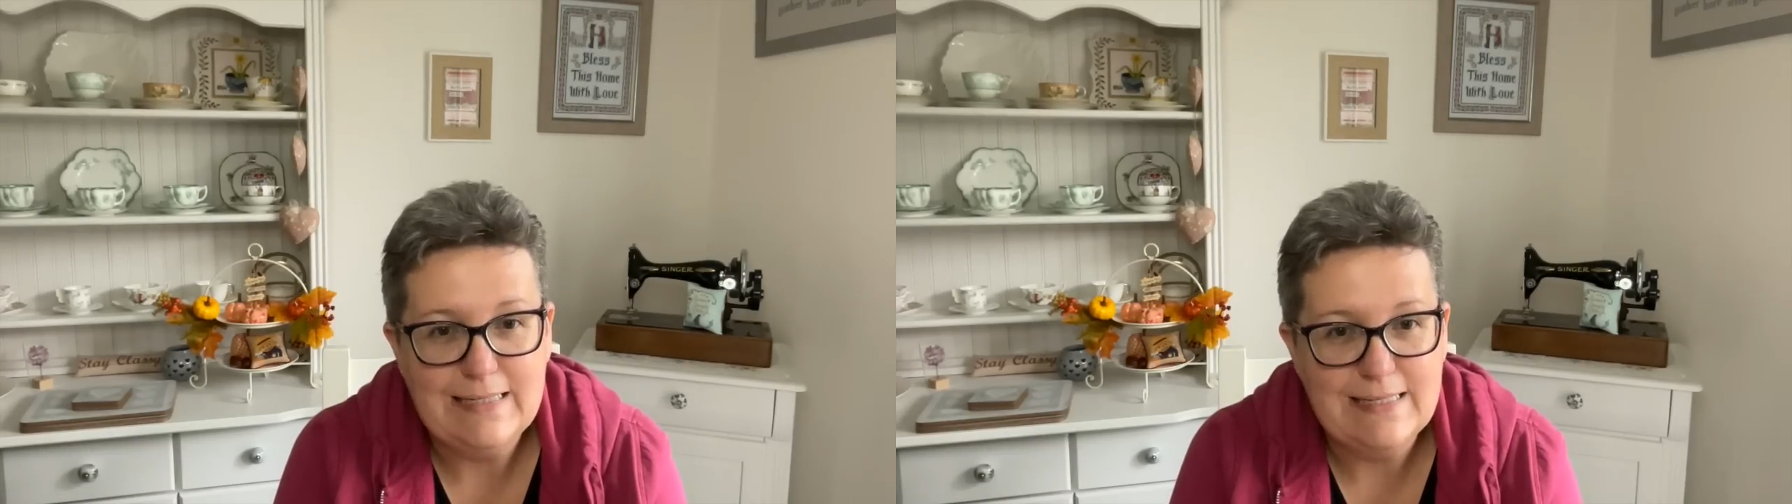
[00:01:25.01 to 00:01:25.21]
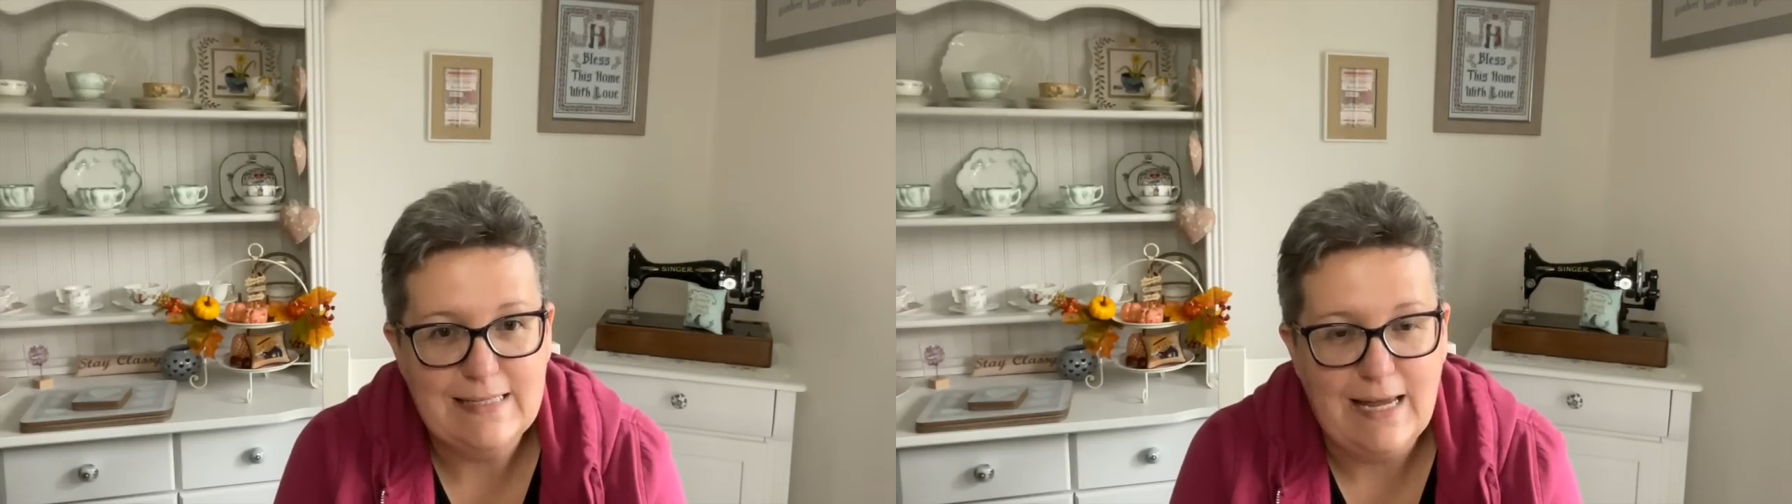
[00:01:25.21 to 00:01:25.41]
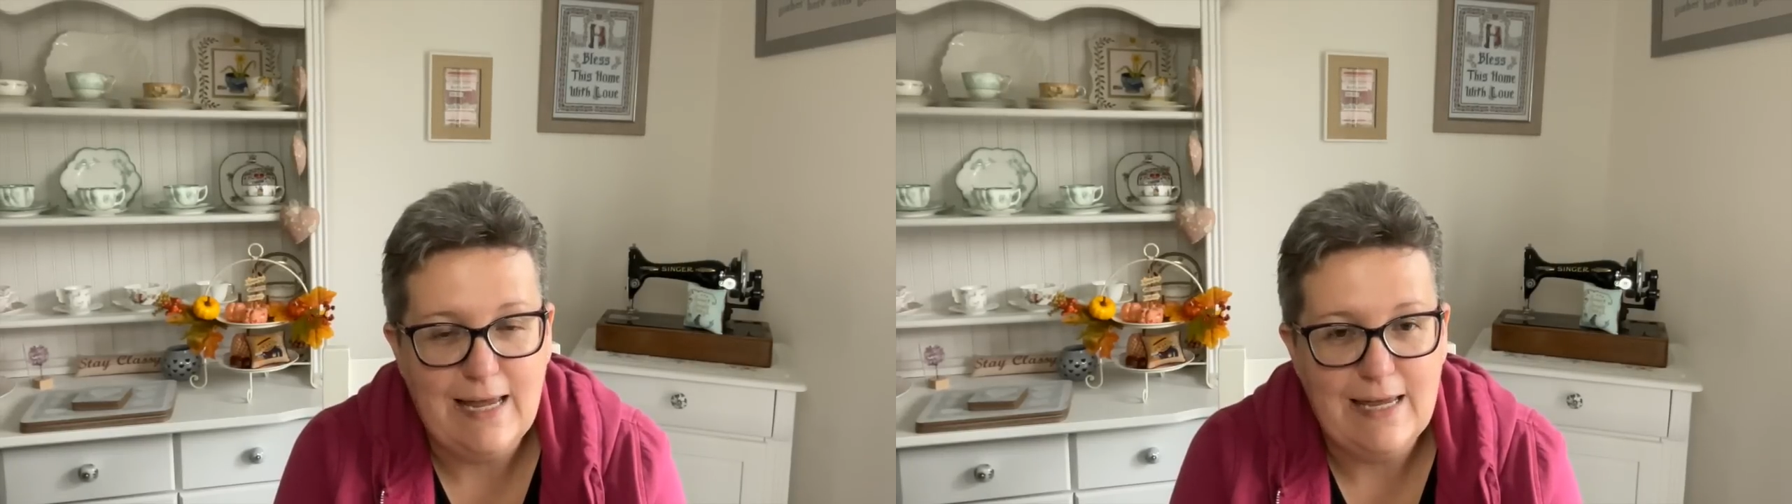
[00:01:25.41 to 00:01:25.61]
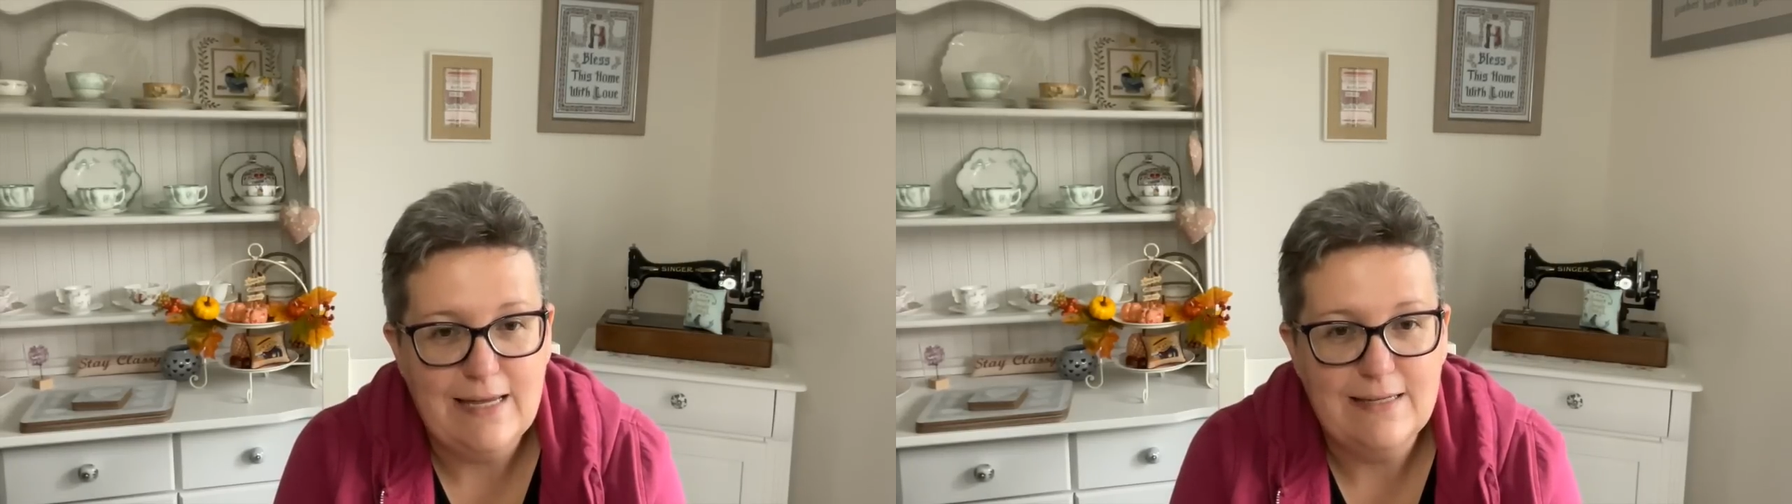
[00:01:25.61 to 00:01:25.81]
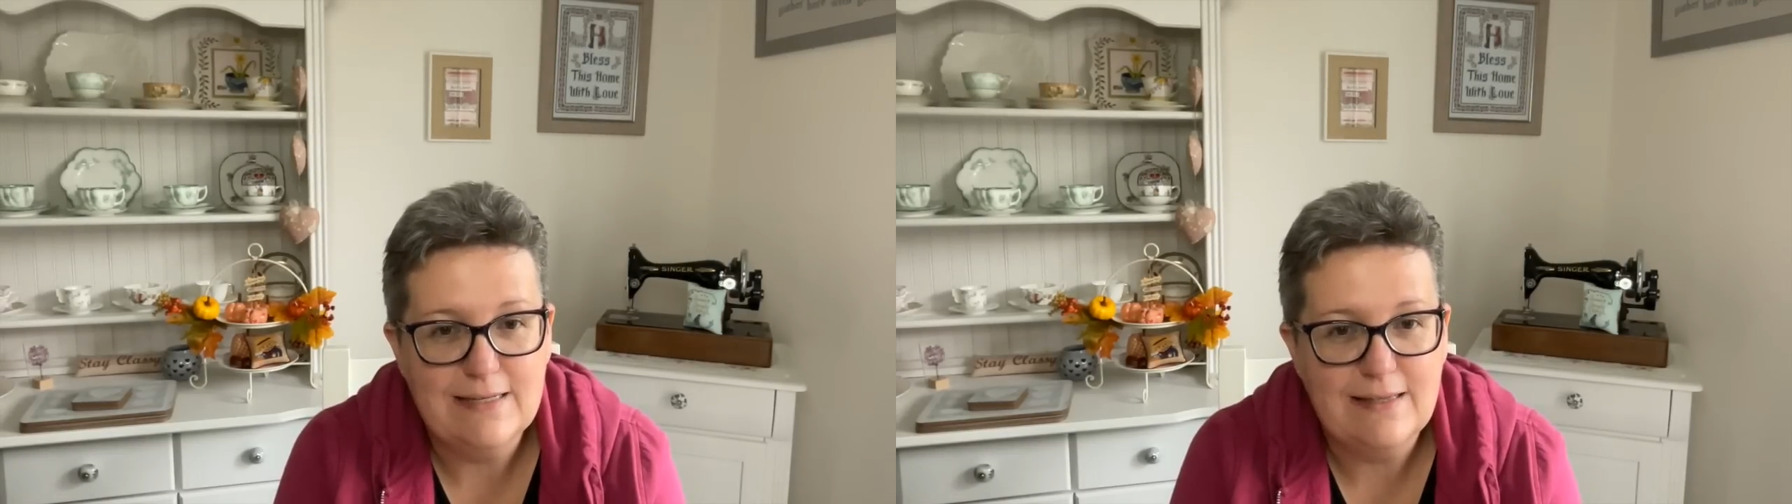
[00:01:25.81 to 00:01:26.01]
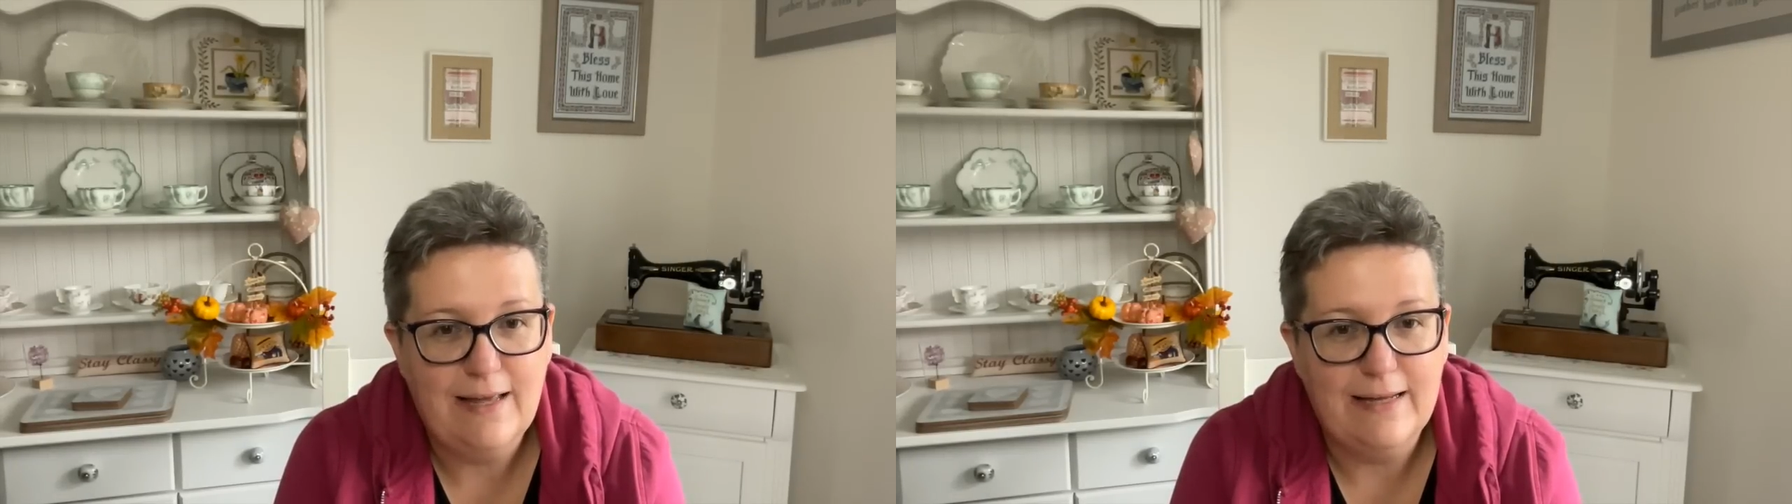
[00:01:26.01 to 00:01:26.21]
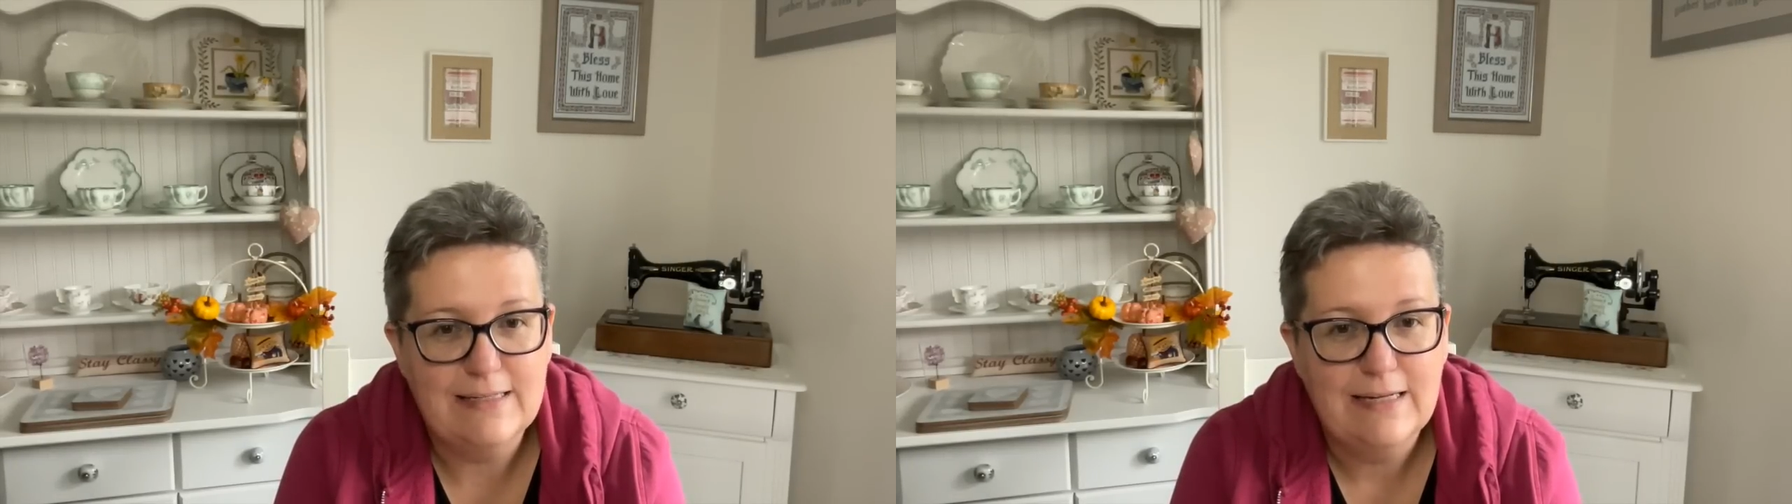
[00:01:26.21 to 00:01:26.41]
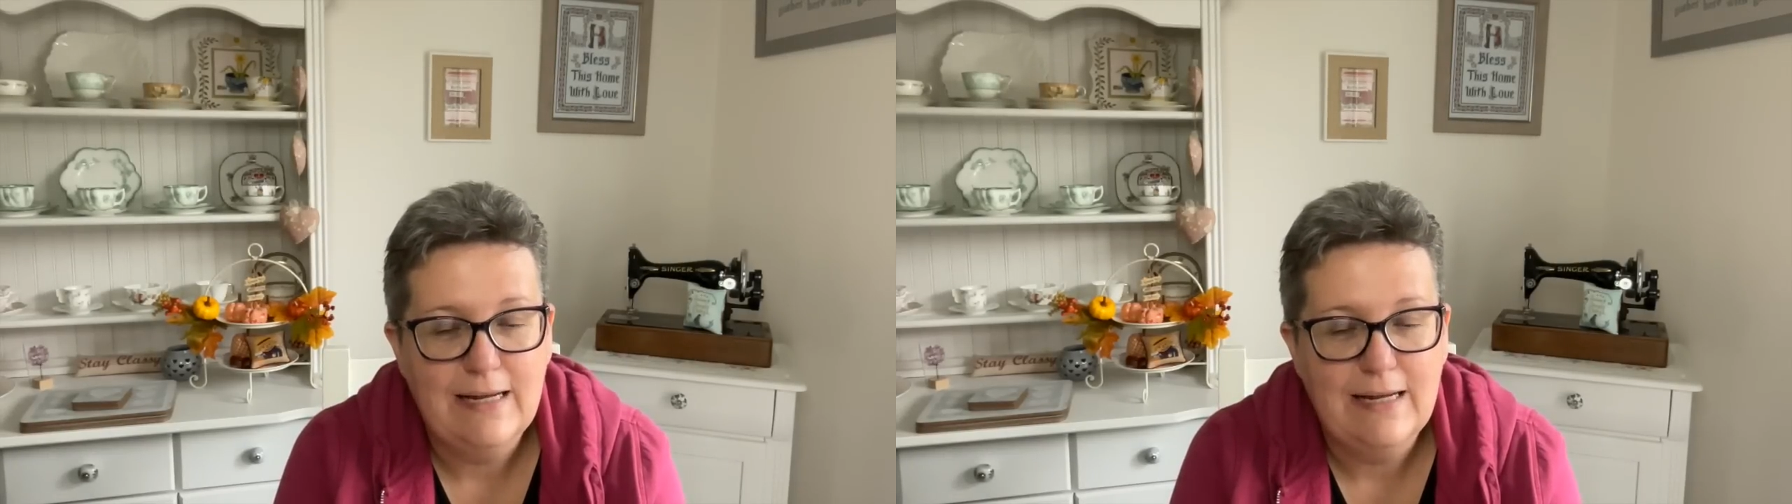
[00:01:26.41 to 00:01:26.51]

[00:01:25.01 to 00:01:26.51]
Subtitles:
say is that